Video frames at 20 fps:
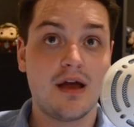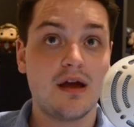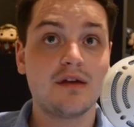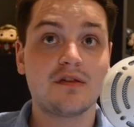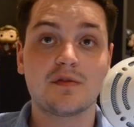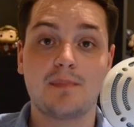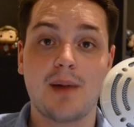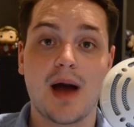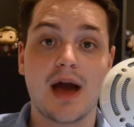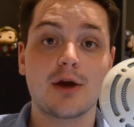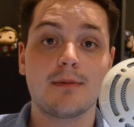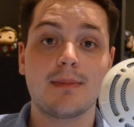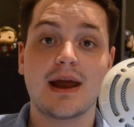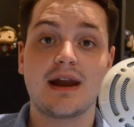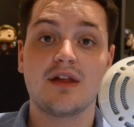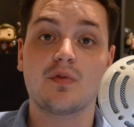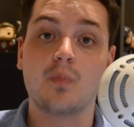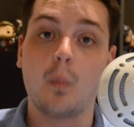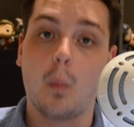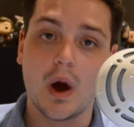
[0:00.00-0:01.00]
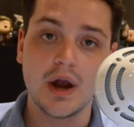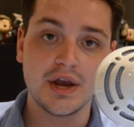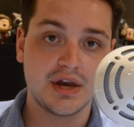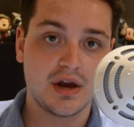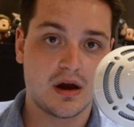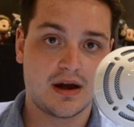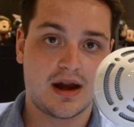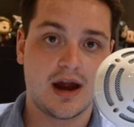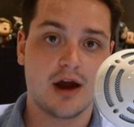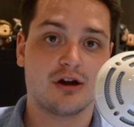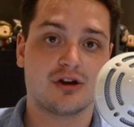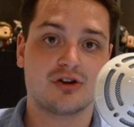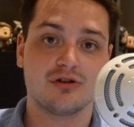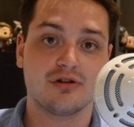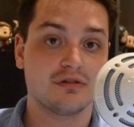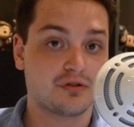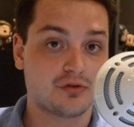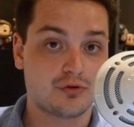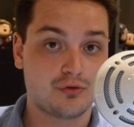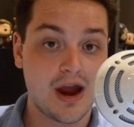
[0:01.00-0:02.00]
Spider-Man as one young character
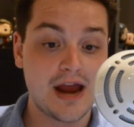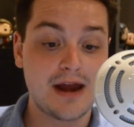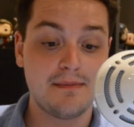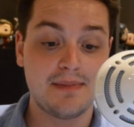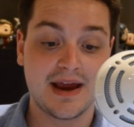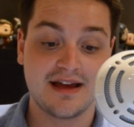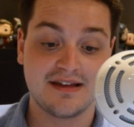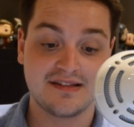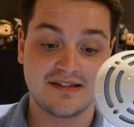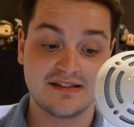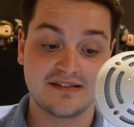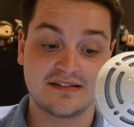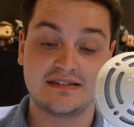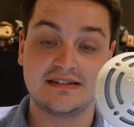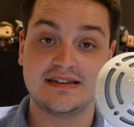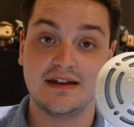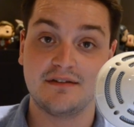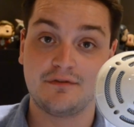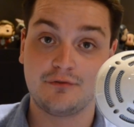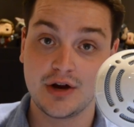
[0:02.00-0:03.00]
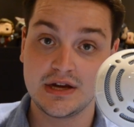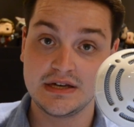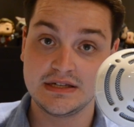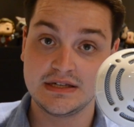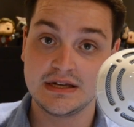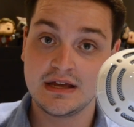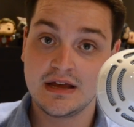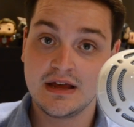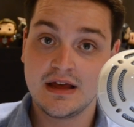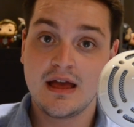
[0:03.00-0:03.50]
is great because he's different